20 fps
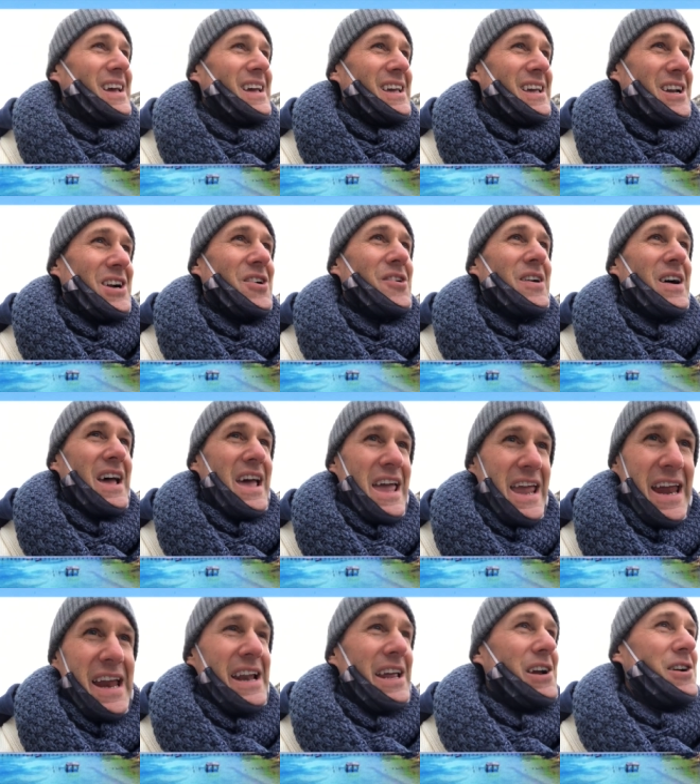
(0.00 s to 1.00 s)
You know,
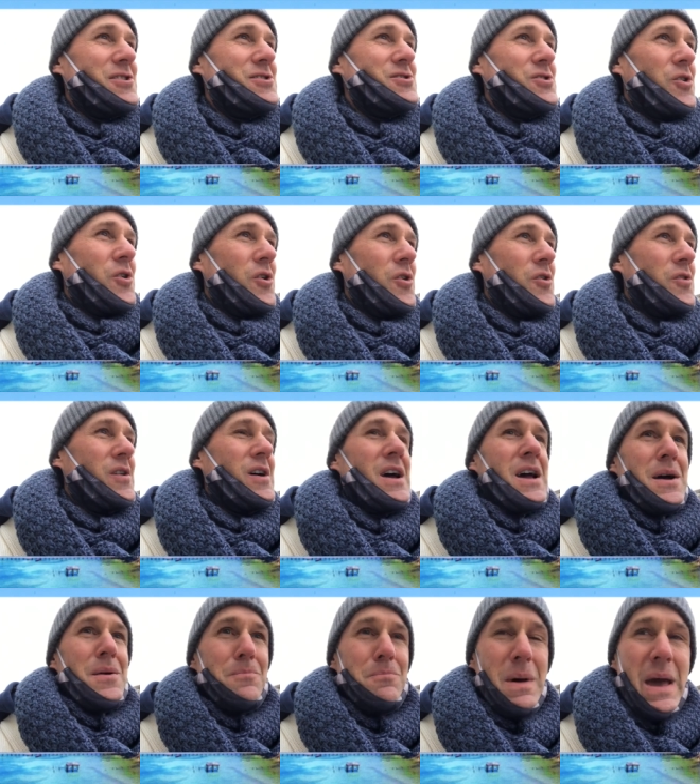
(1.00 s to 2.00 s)
80 years old,
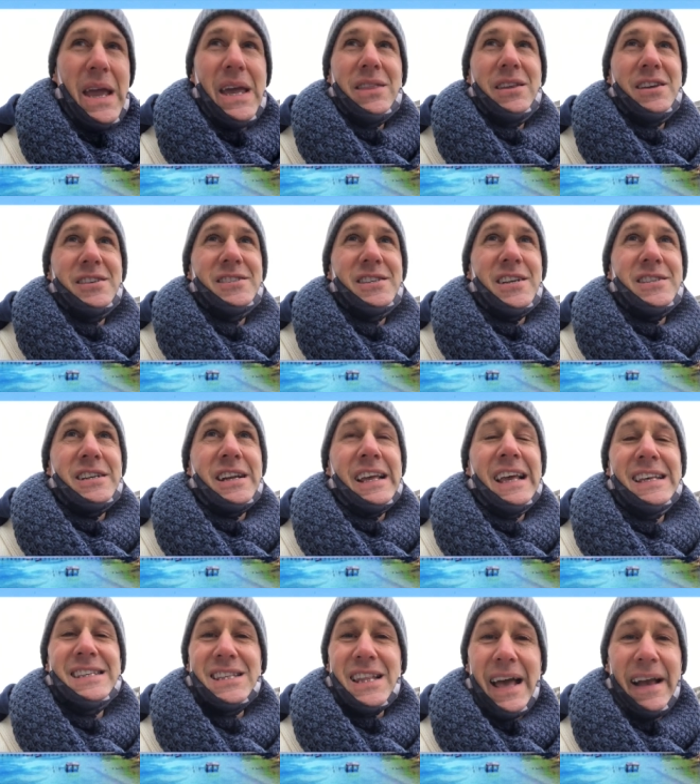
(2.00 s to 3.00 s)
making the decision.
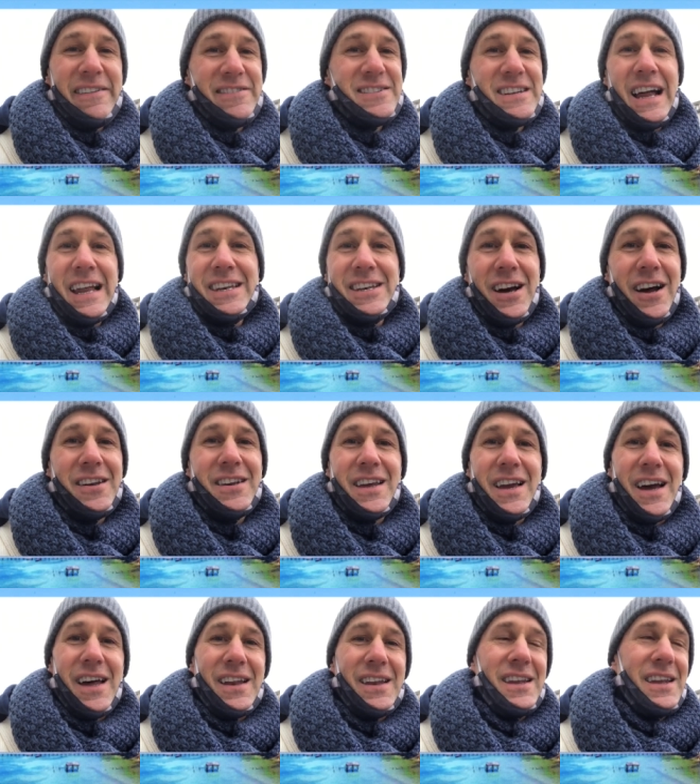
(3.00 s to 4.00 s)
His life's not done
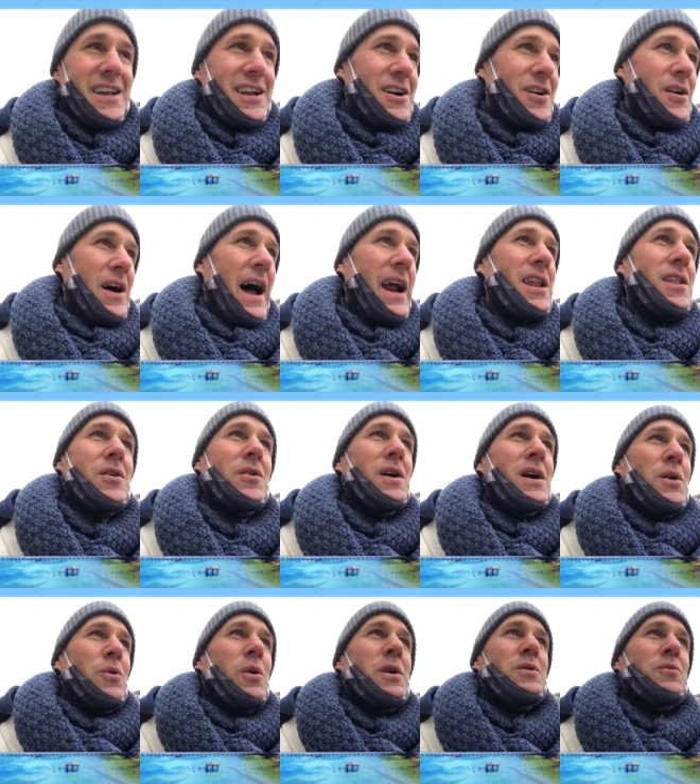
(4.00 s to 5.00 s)
yet. You know, I don't know.
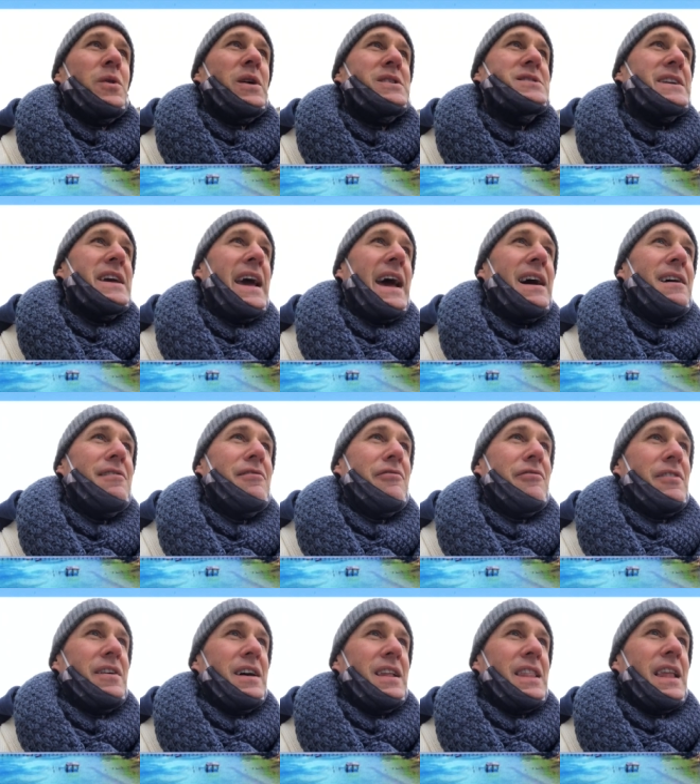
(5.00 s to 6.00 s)
What does he
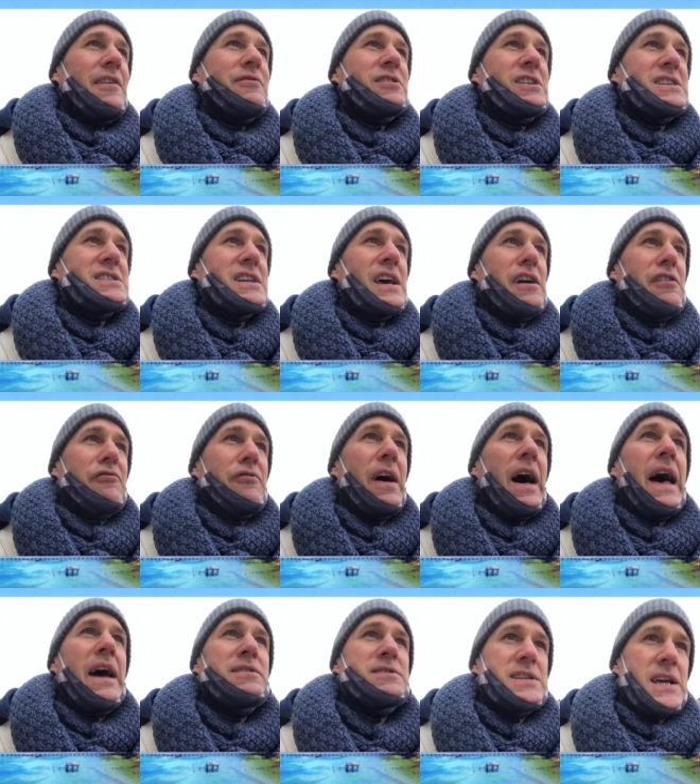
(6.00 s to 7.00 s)
have left in his life?
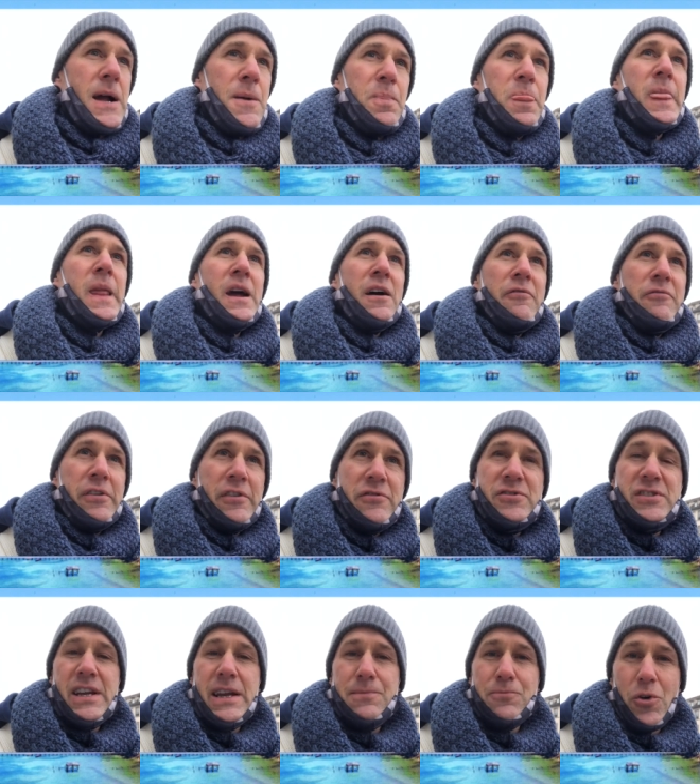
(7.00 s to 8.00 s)
5, 10,
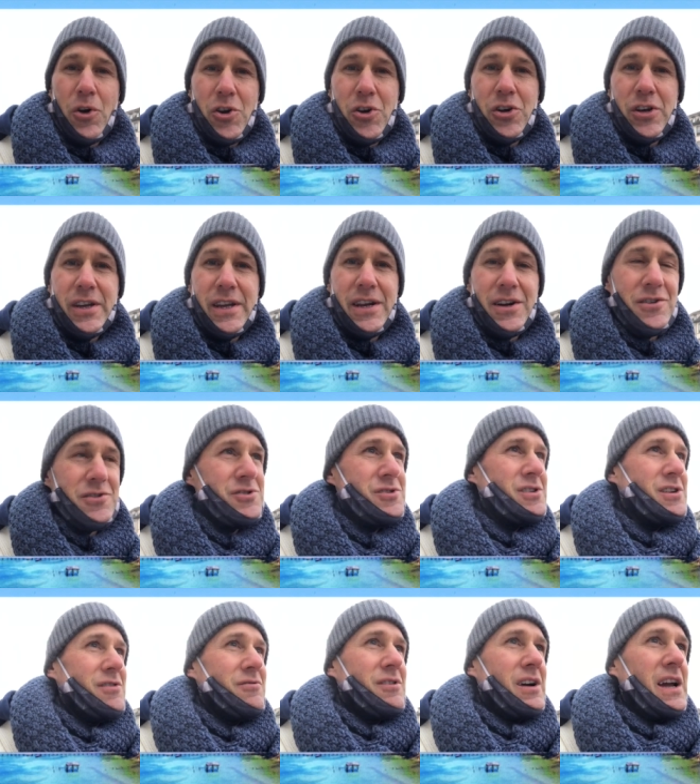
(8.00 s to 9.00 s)
15 more good years,
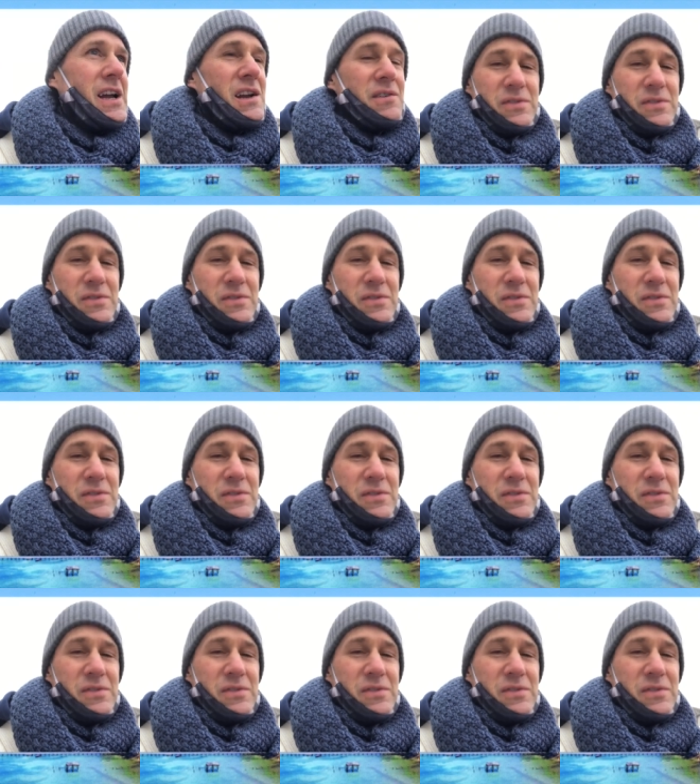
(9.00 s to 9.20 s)
right?